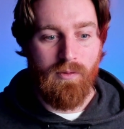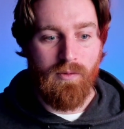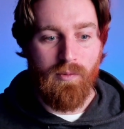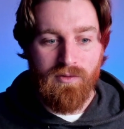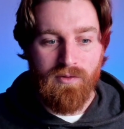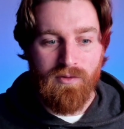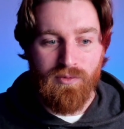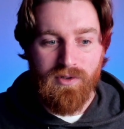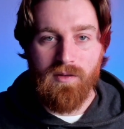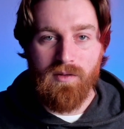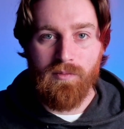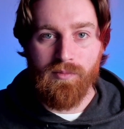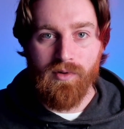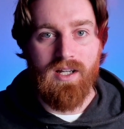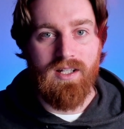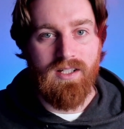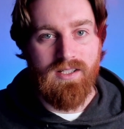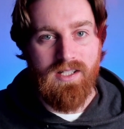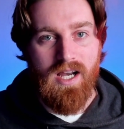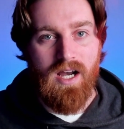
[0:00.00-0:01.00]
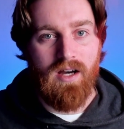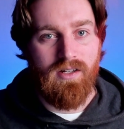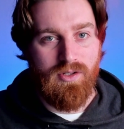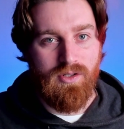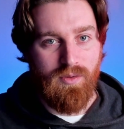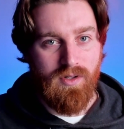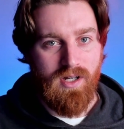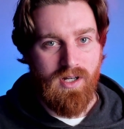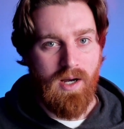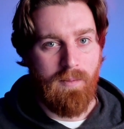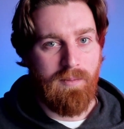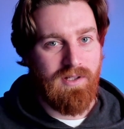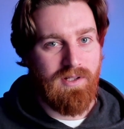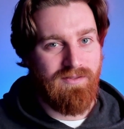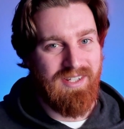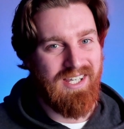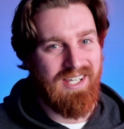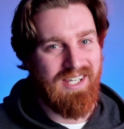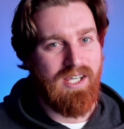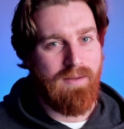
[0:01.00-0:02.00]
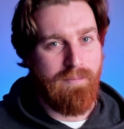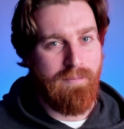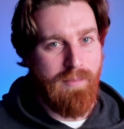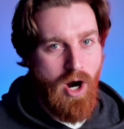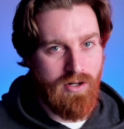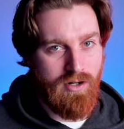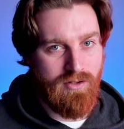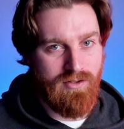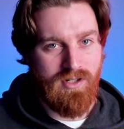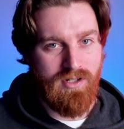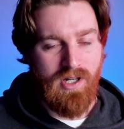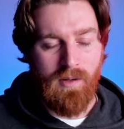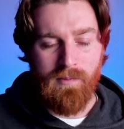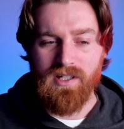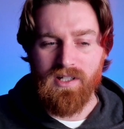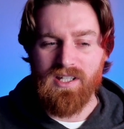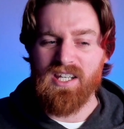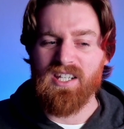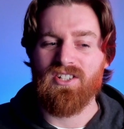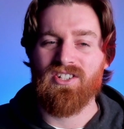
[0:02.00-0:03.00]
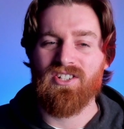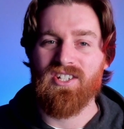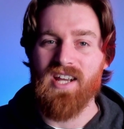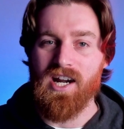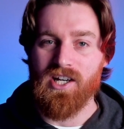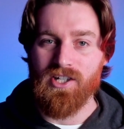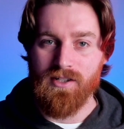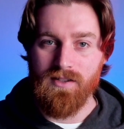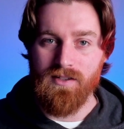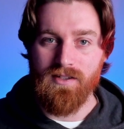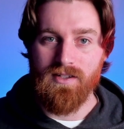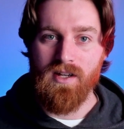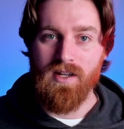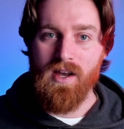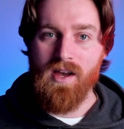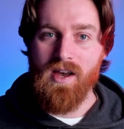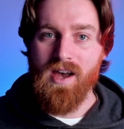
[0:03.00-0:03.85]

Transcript: We can really break it down into a couple of key parts, a couple of key sections,